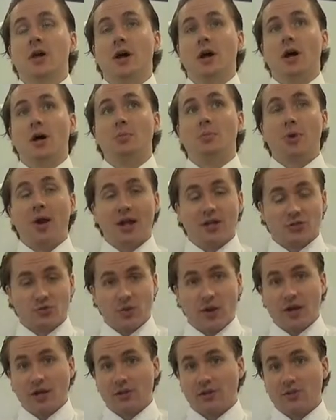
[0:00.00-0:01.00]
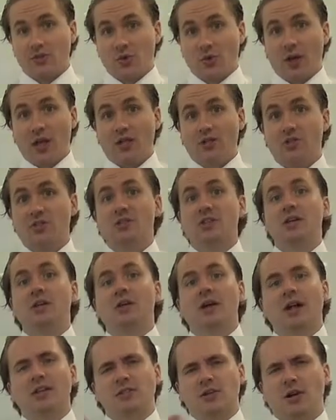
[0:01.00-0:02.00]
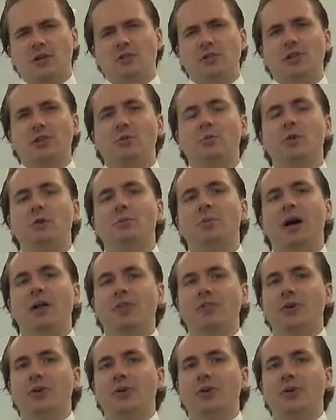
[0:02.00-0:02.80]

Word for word: uh, branch regulatory agency. I talked a little bit about